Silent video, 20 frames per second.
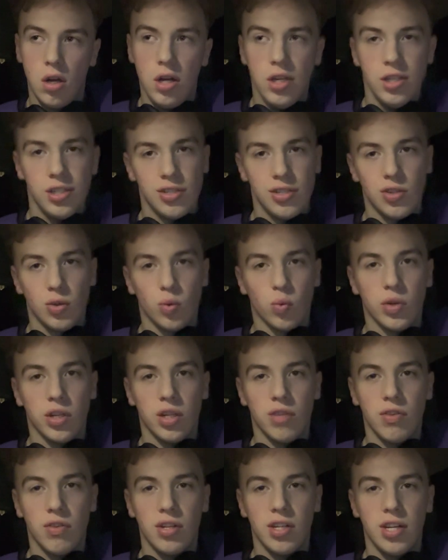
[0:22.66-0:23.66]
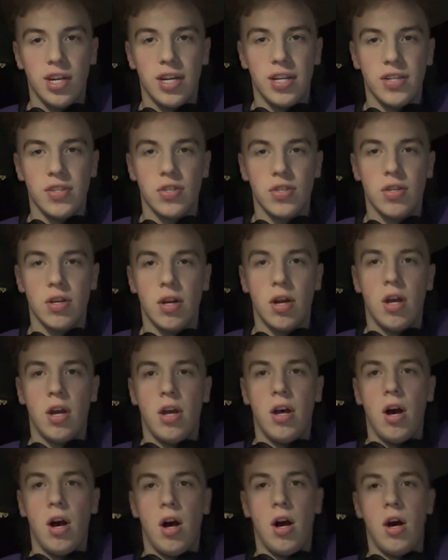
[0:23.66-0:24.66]
Just look really, really nice.
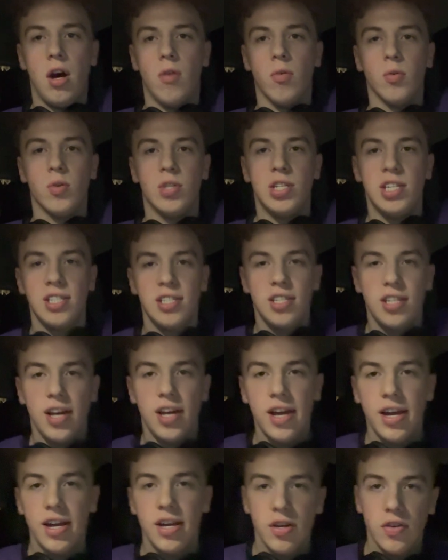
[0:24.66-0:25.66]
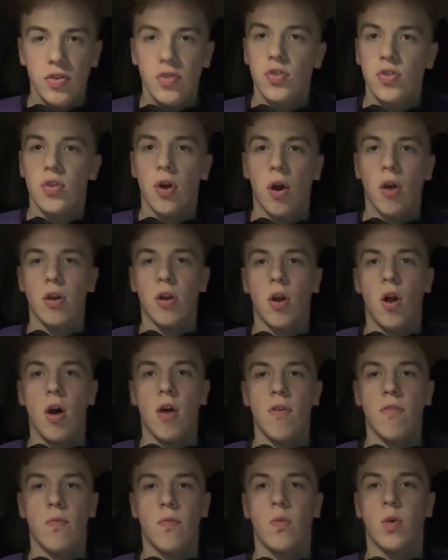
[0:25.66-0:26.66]
Routine today. Starting
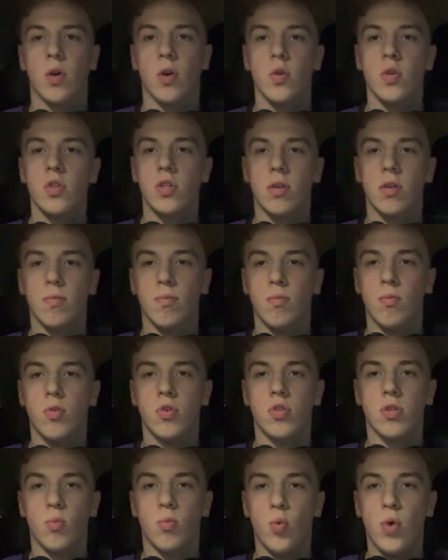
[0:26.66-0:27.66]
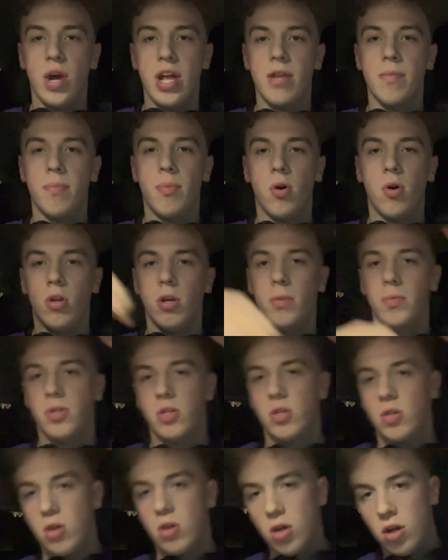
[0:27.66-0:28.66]
off, we're gonna do some weighted
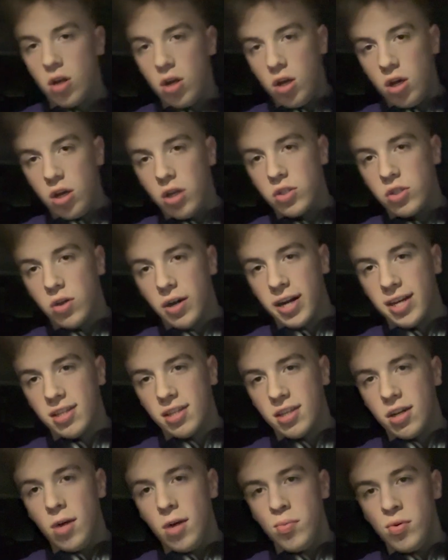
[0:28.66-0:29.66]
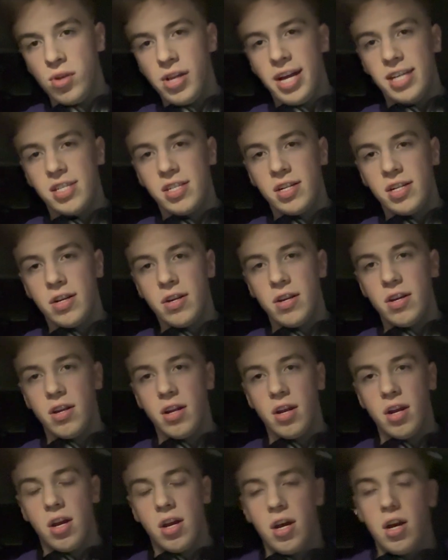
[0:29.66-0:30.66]
pull-ups. Target the upper lats here.
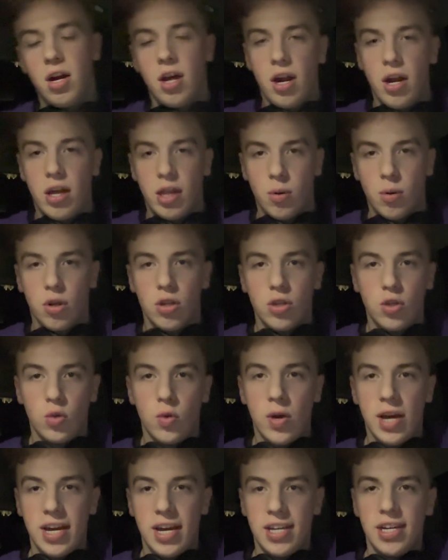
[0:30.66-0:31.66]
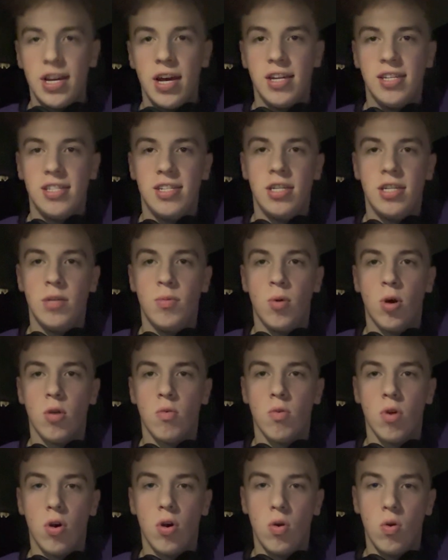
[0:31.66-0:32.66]
Then we're gonna do a T-bar
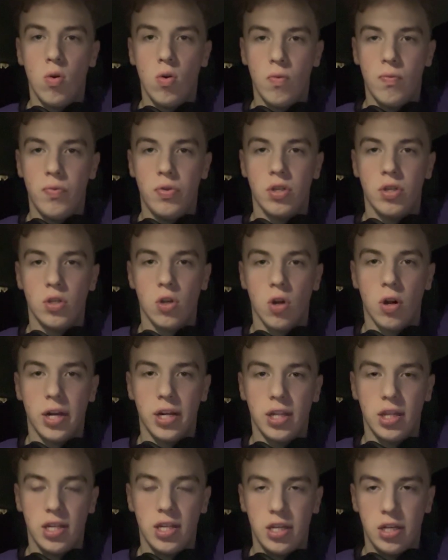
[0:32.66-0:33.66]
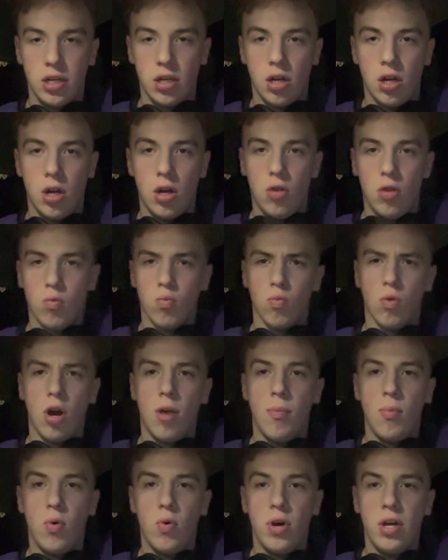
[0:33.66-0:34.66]
row to target the
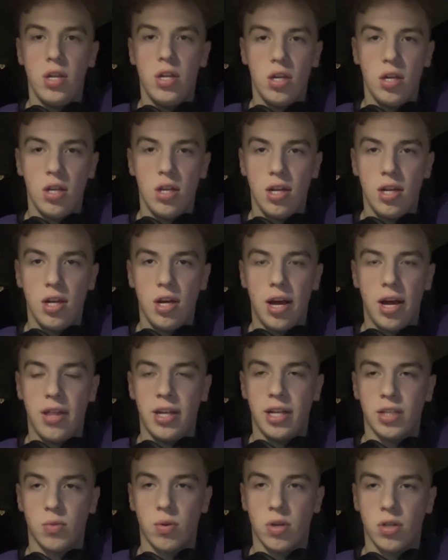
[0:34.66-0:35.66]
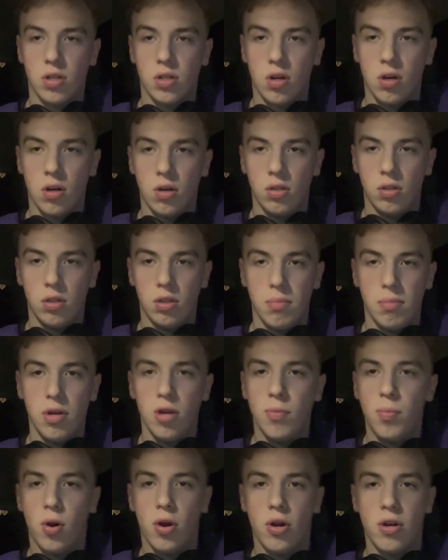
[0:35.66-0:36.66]
rhomboid. I think that's what it's called. The middle
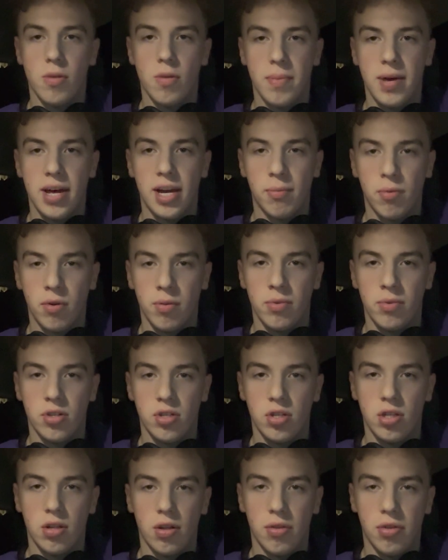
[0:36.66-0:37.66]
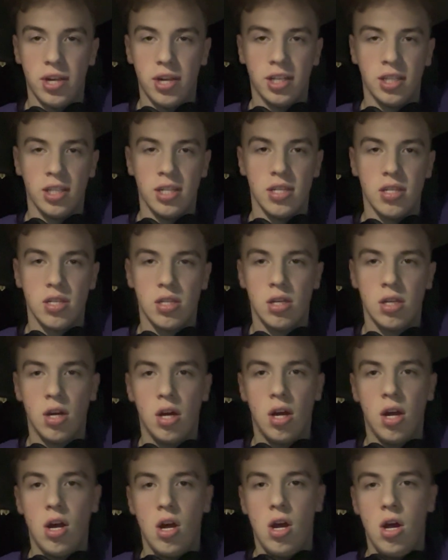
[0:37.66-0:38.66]
part of your back, pretty much, the thickness.
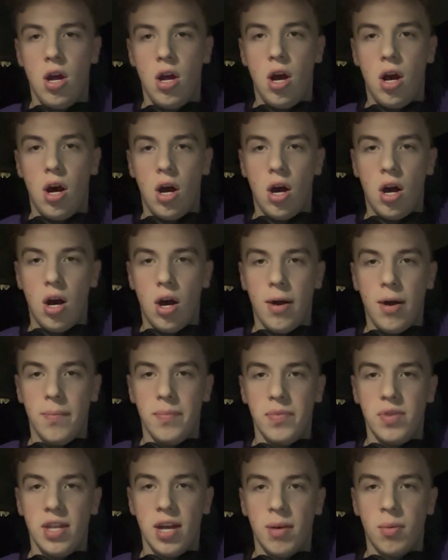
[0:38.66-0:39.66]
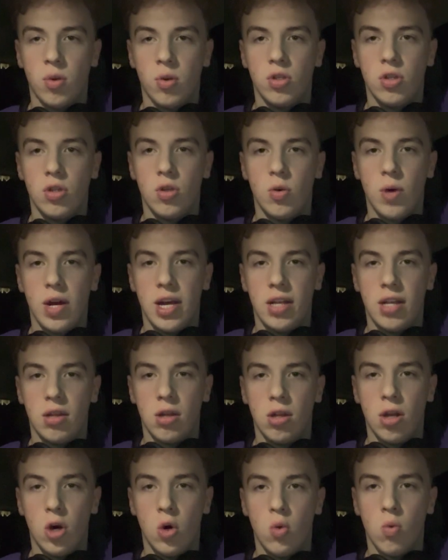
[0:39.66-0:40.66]
Then I'm going to do a
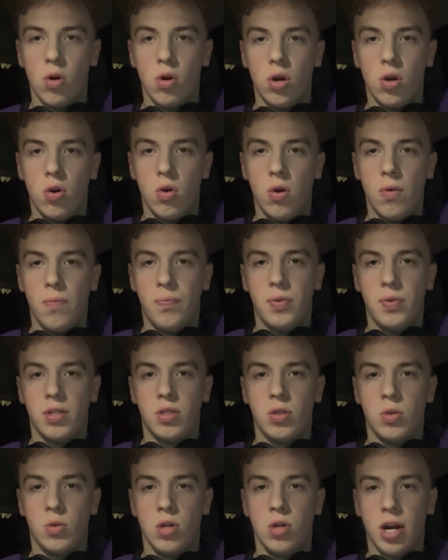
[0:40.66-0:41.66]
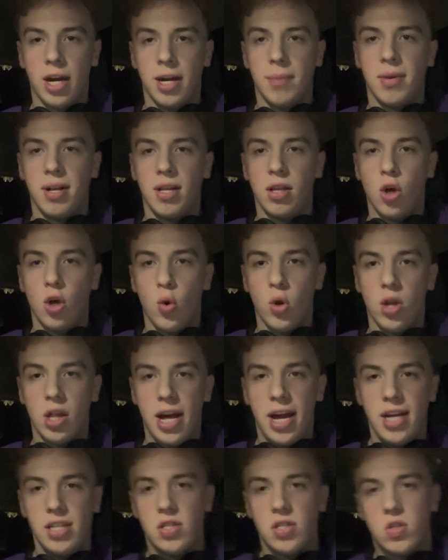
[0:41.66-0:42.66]
low row to target my lower
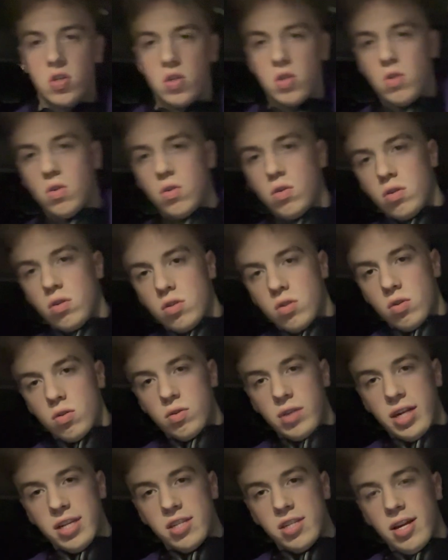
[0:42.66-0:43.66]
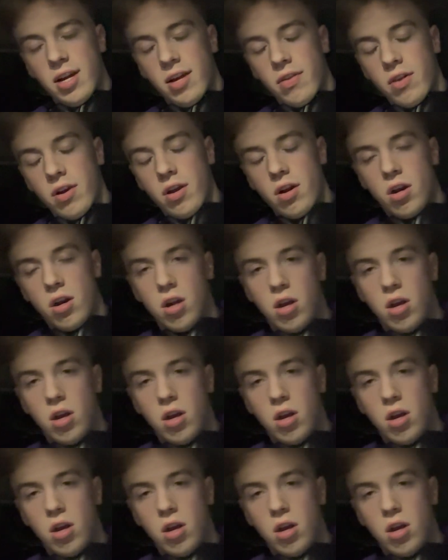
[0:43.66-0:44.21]
lats. So that's down there.